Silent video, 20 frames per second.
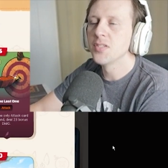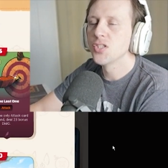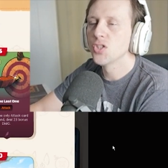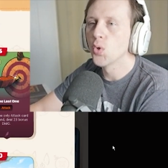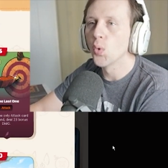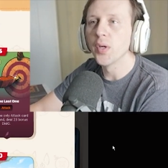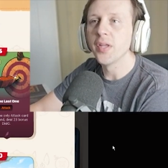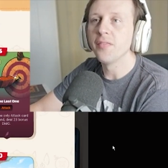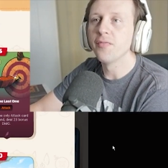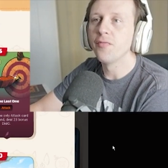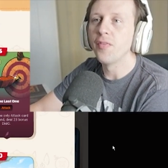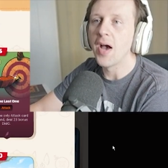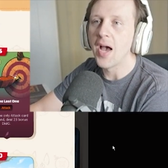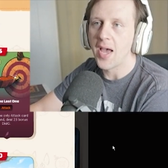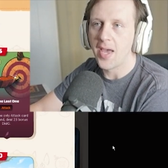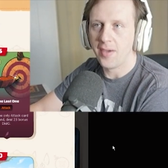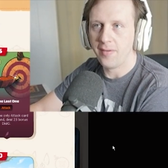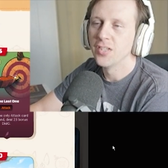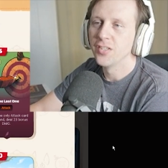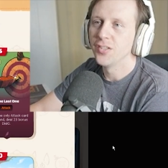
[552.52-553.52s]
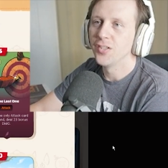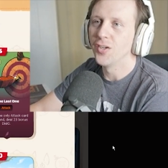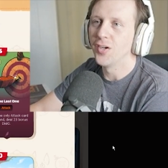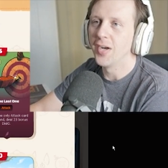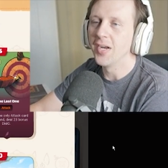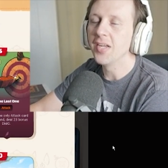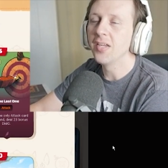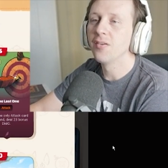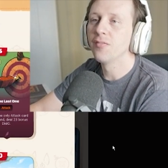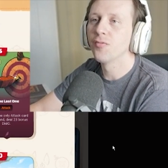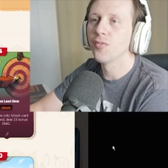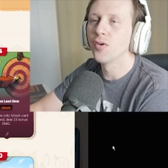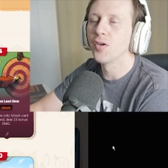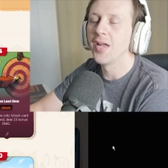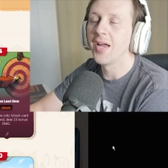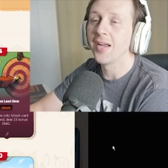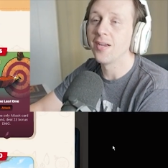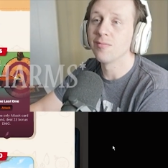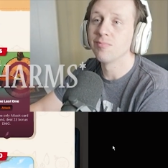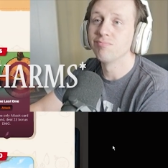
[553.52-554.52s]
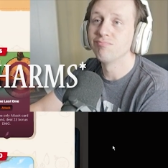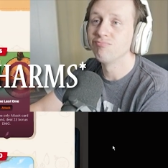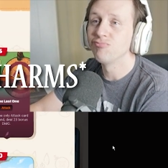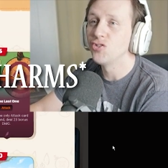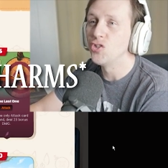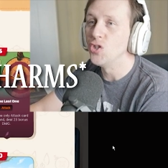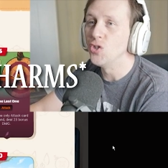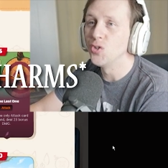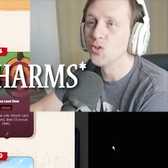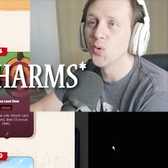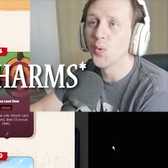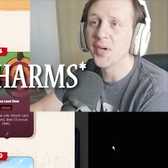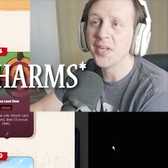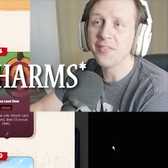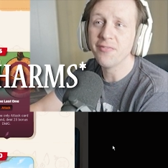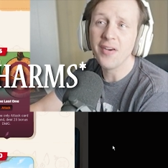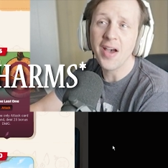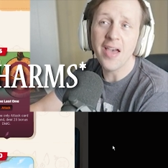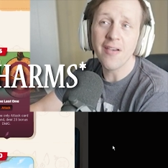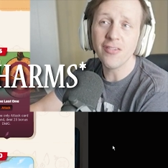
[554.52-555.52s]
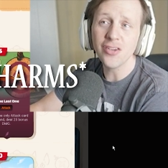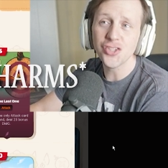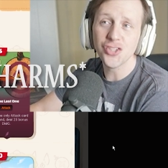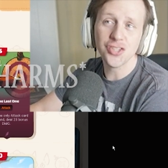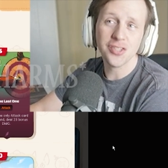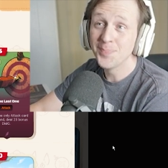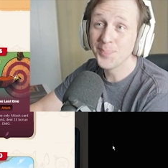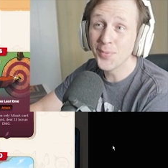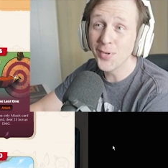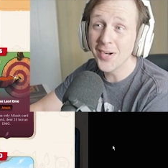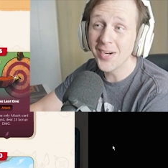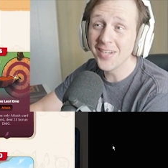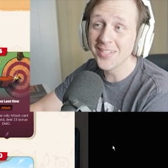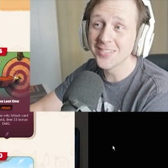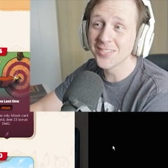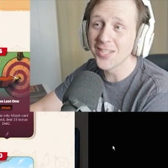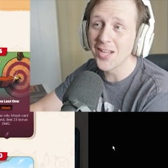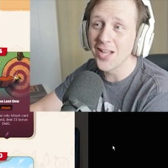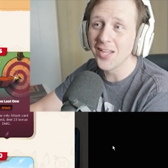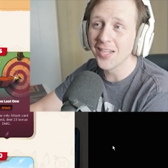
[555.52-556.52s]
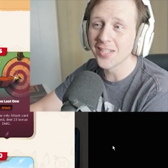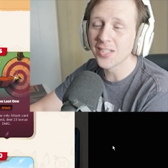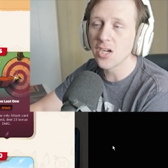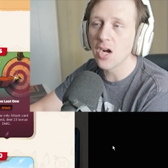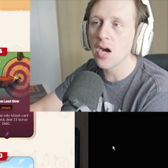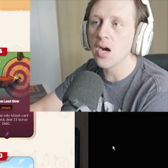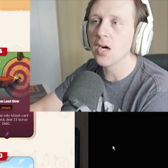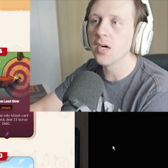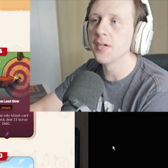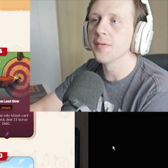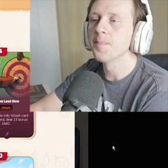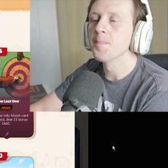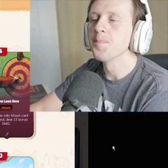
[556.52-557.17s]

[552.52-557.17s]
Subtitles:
25. You're hitting for like 225-ish. Pretty solid card.